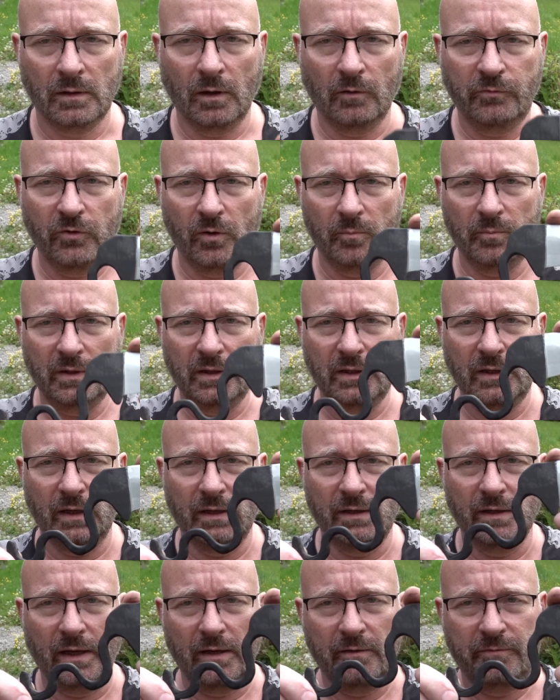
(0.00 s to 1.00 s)
Now for me, a
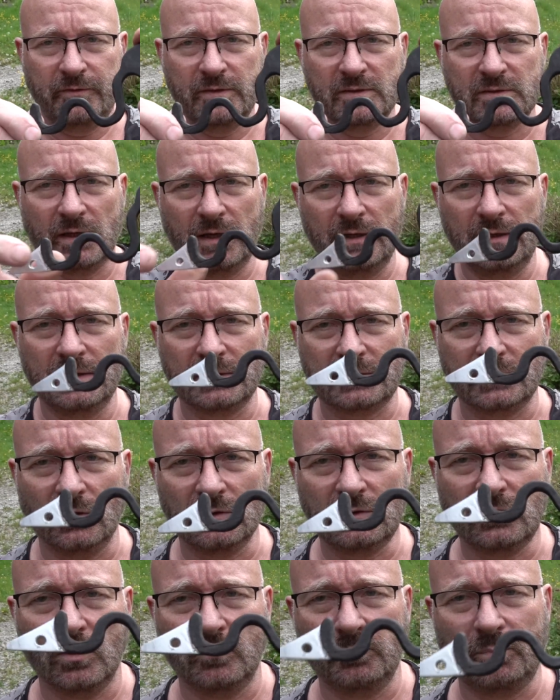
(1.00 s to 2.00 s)
knife design is
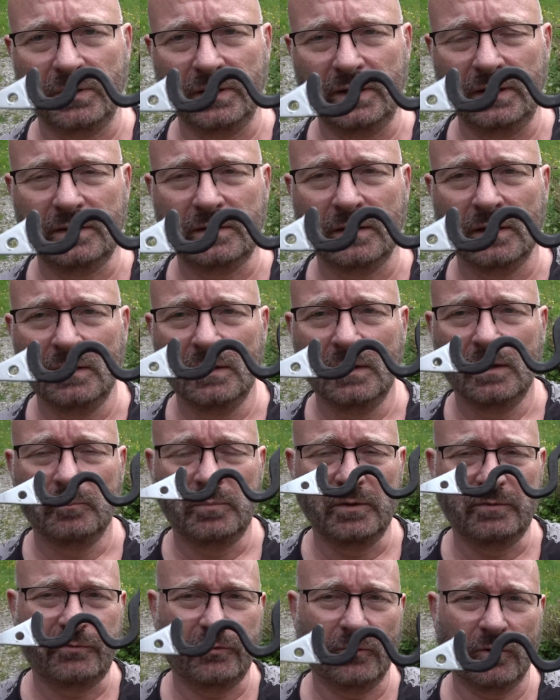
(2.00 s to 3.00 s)
not complete
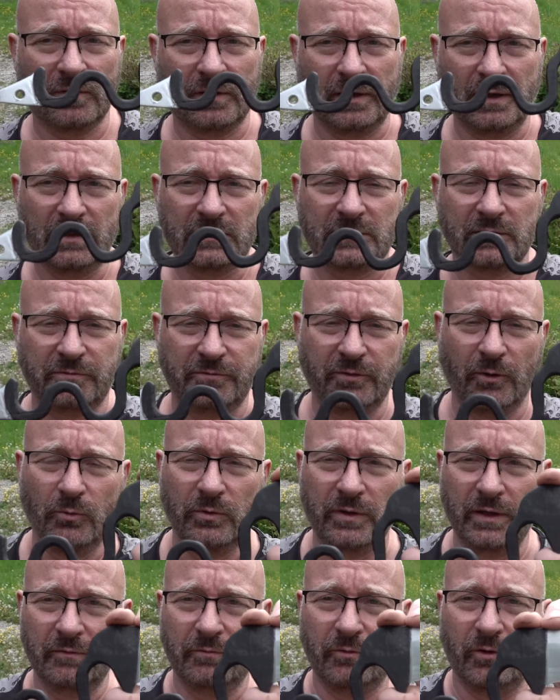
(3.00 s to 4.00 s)
before there is a
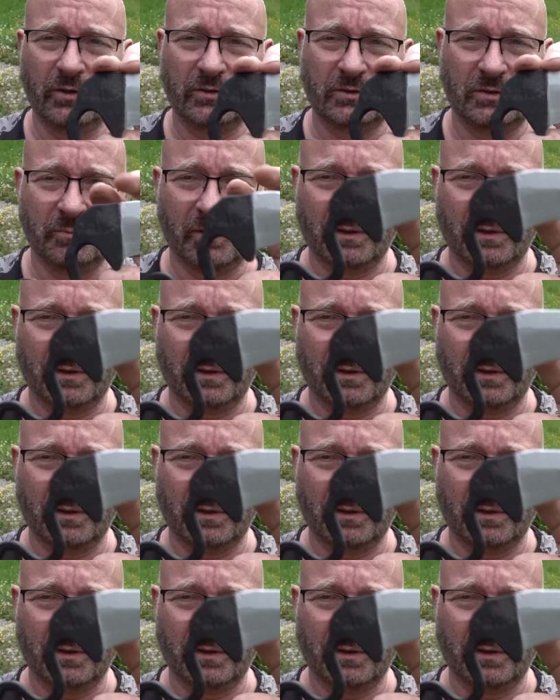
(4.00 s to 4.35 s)
folding version.